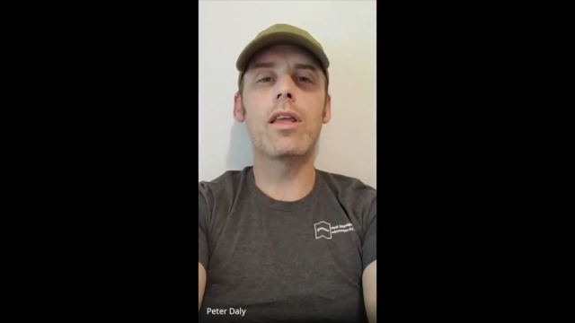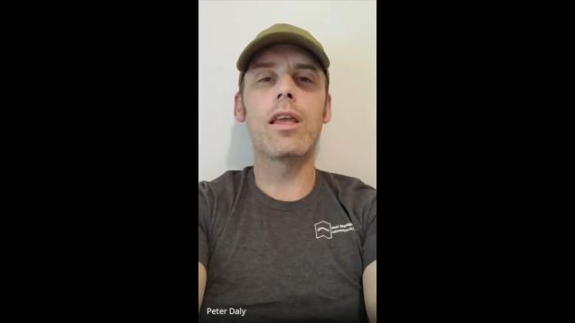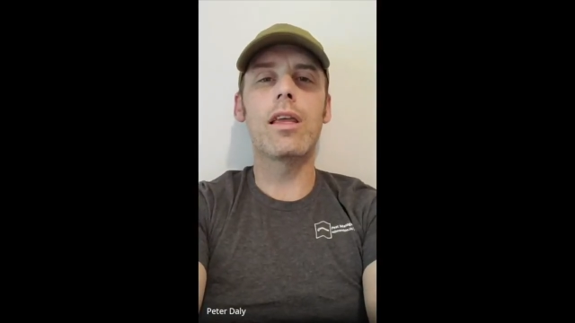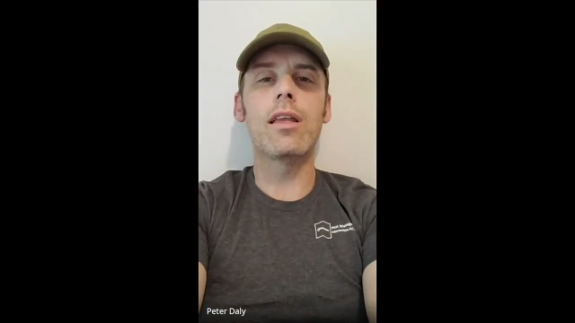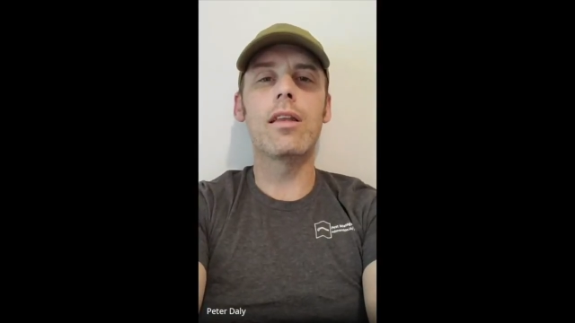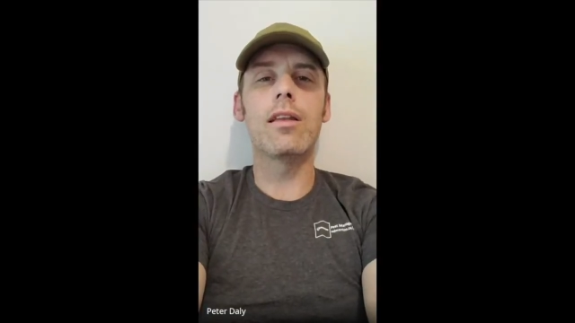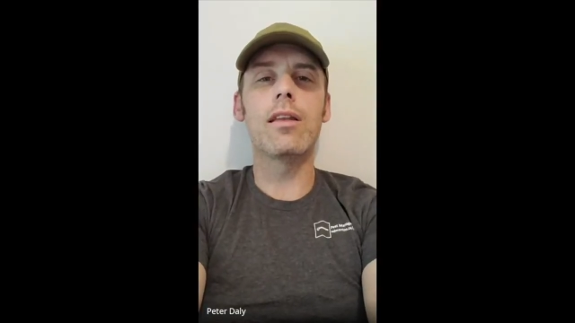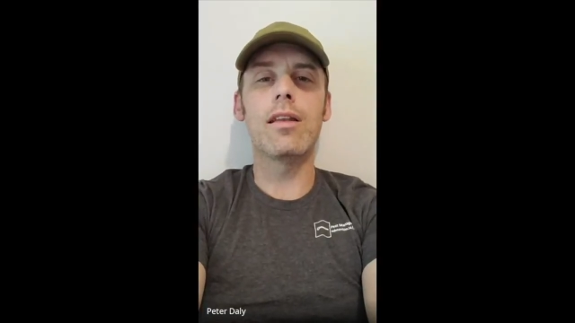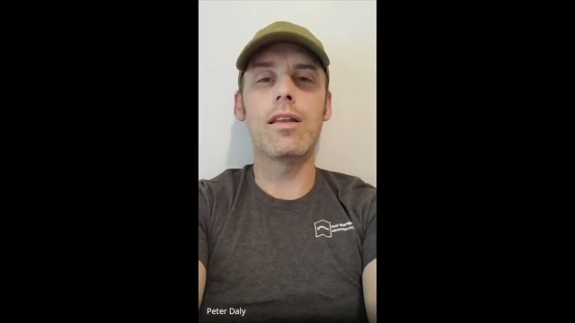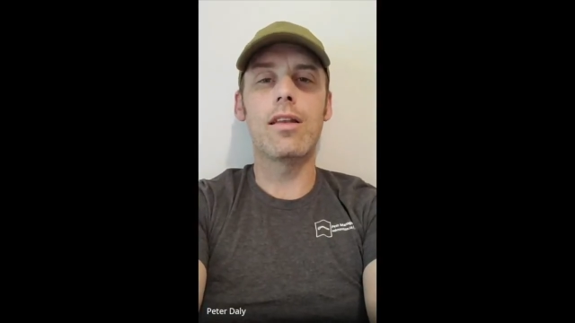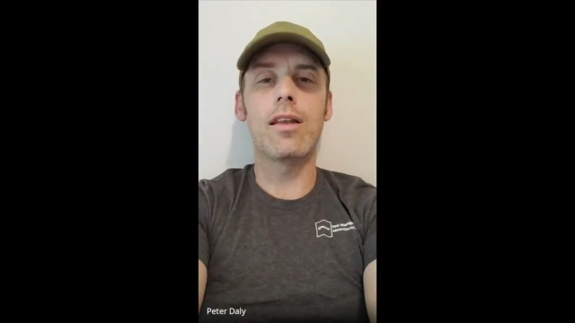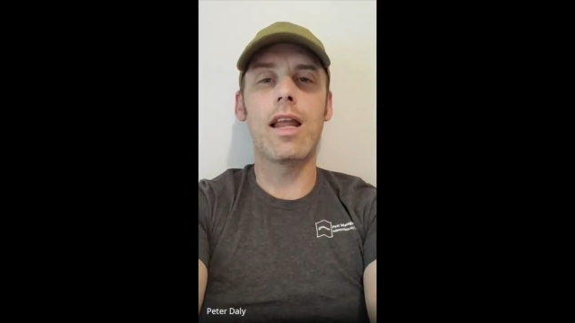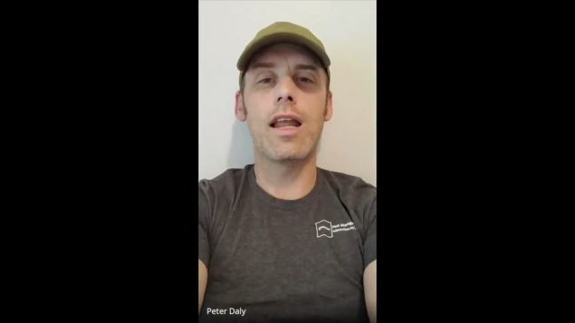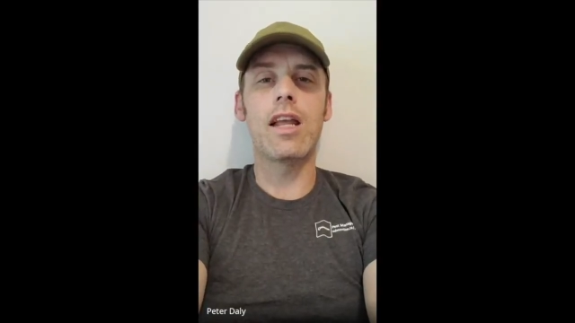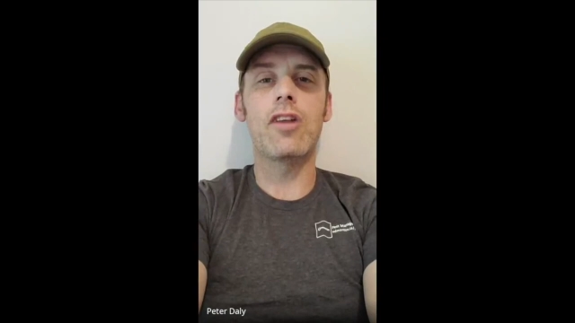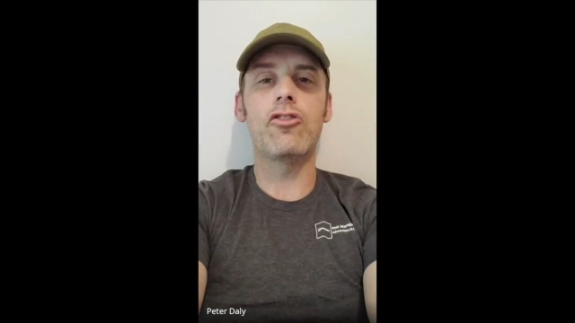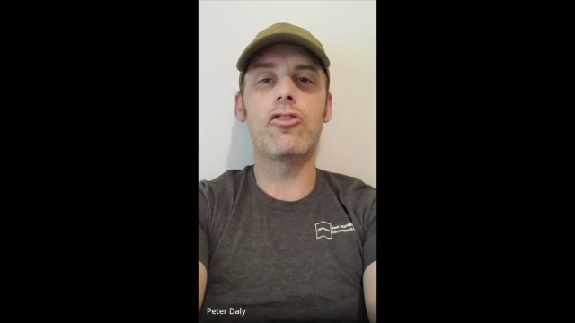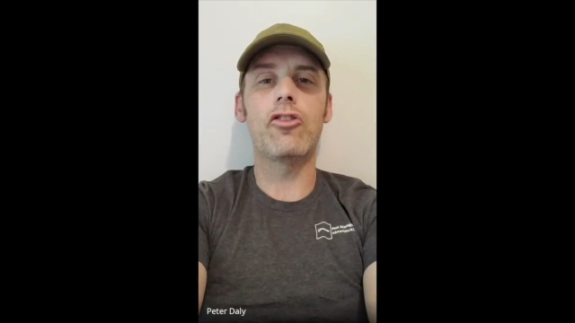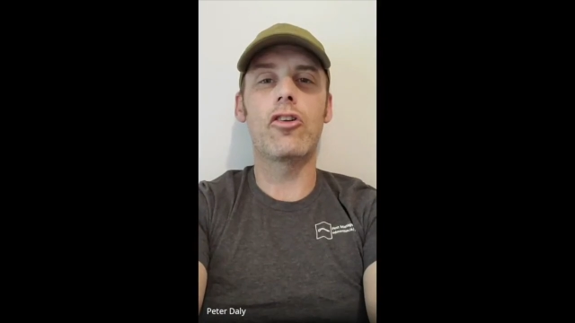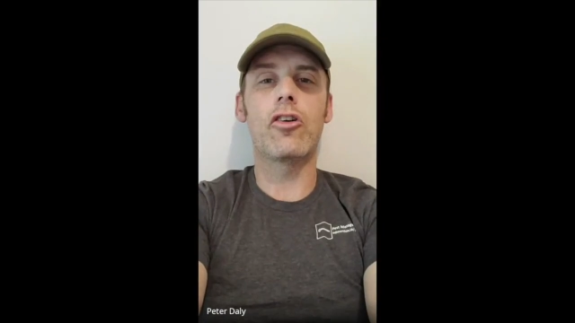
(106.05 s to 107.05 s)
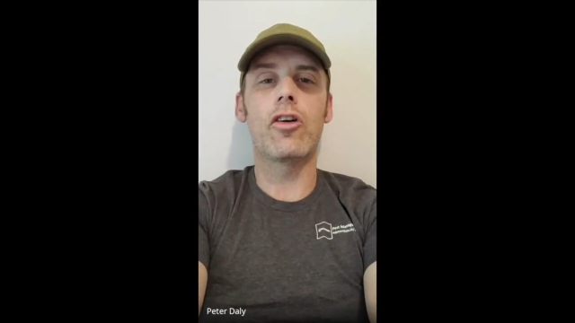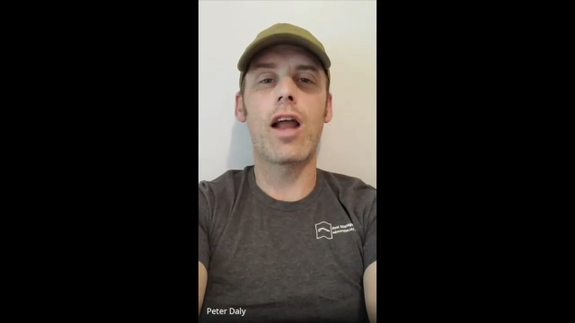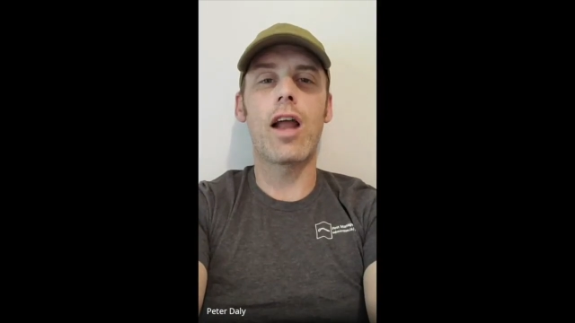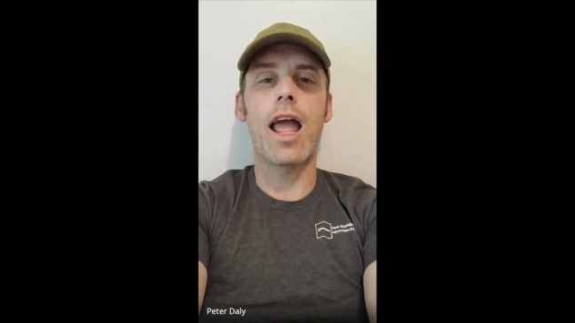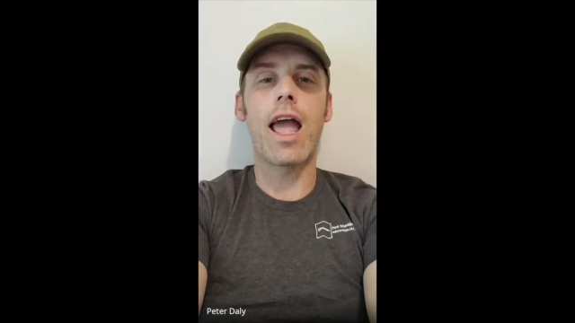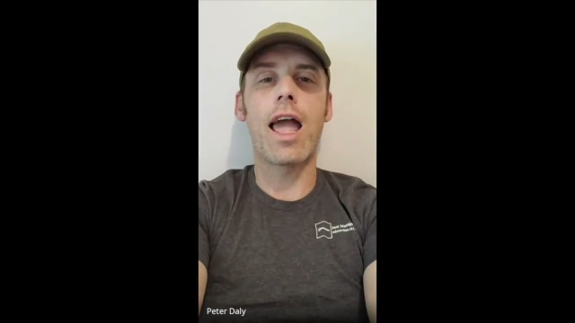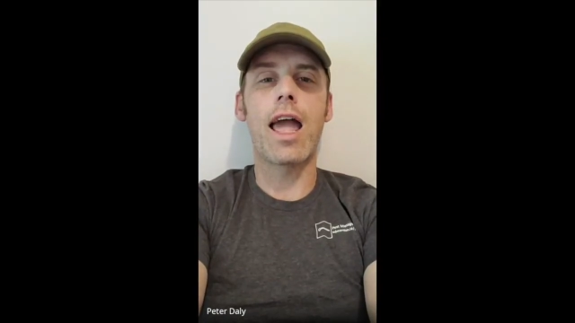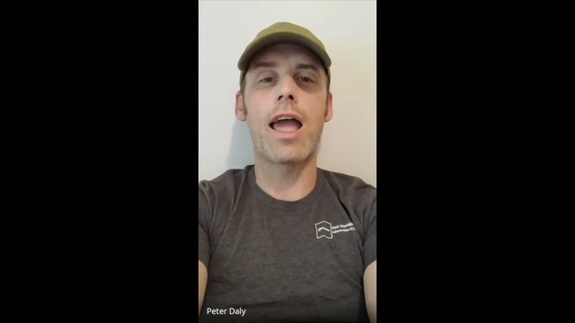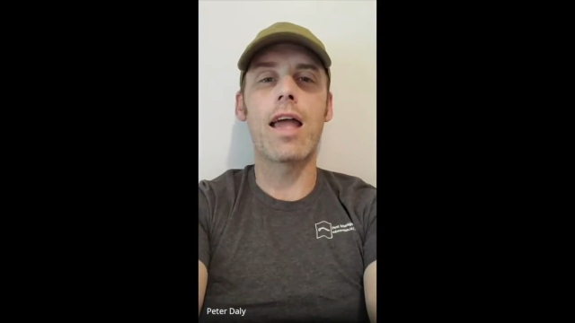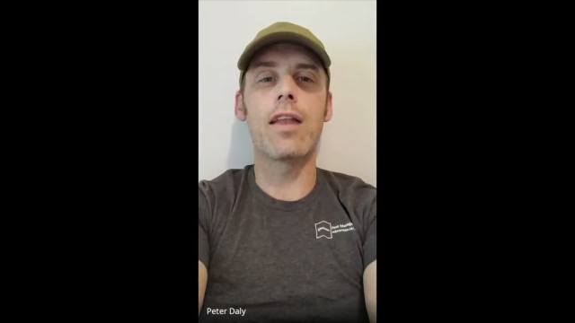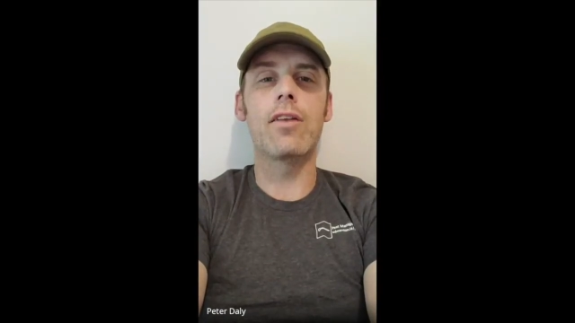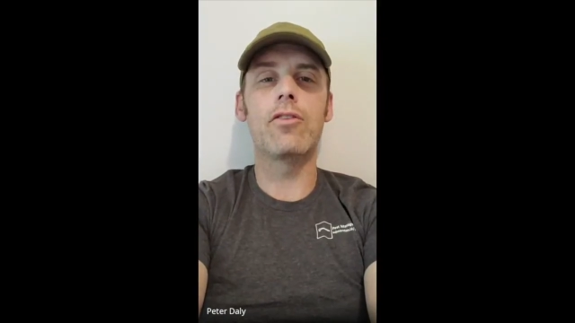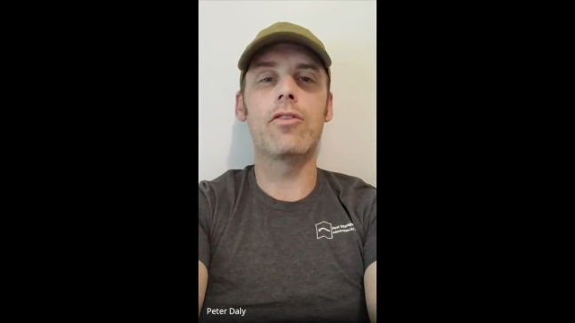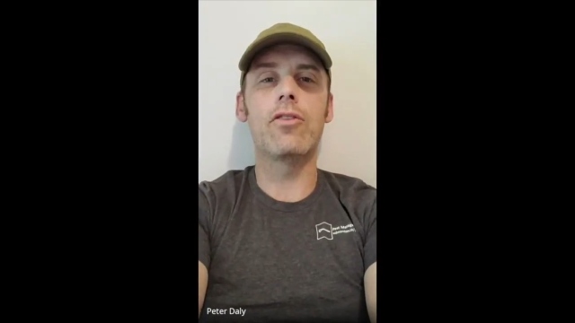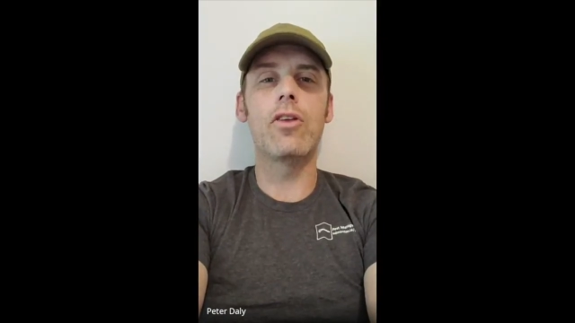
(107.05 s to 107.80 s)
in nature and